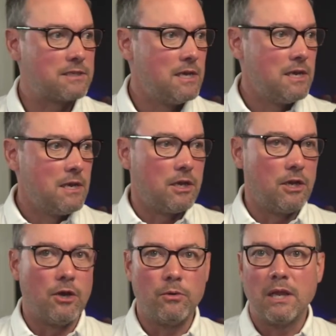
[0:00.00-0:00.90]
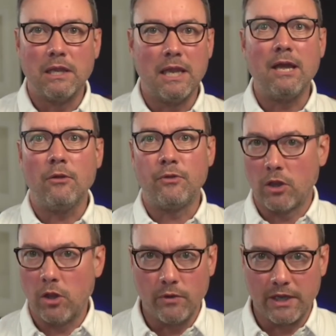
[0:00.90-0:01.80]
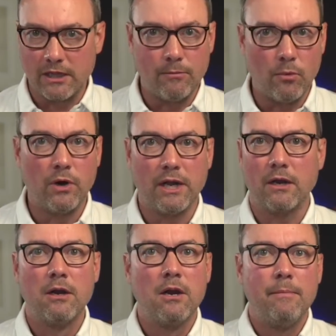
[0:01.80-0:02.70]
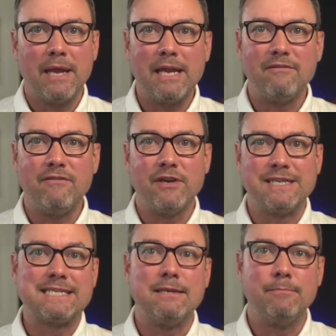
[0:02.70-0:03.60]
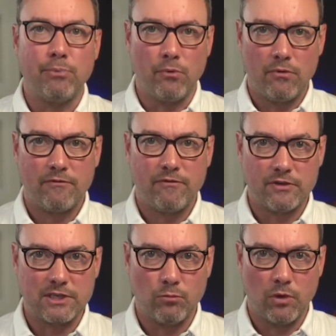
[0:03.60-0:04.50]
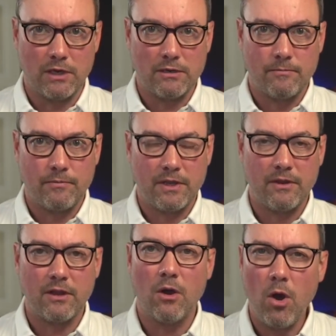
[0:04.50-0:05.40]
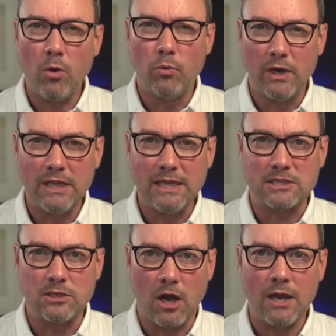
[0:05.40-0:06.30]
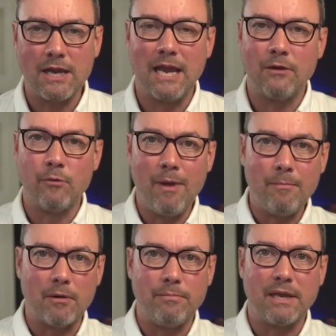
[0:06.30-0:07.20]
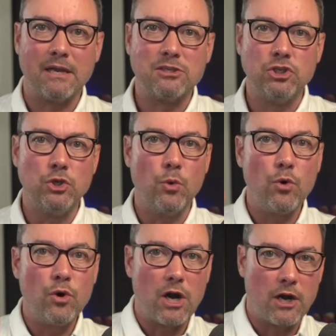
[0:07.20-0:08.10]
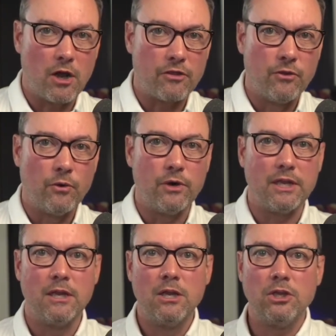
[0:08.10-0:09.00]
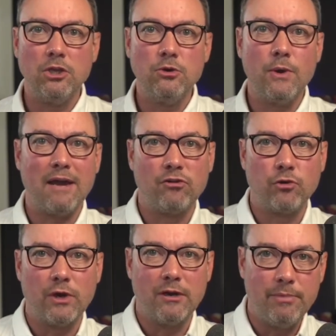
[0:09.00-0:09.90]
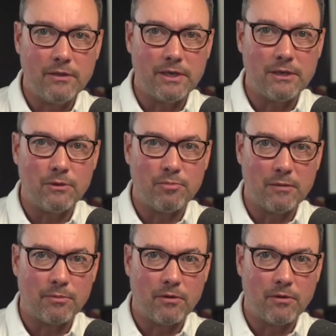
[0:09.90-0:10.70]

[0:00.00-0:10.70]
you know, lay out the clothing in the morning or making it very simple for someone. And they go, oh, really? It's not. And remember, because you're an authority, you have credibility with people.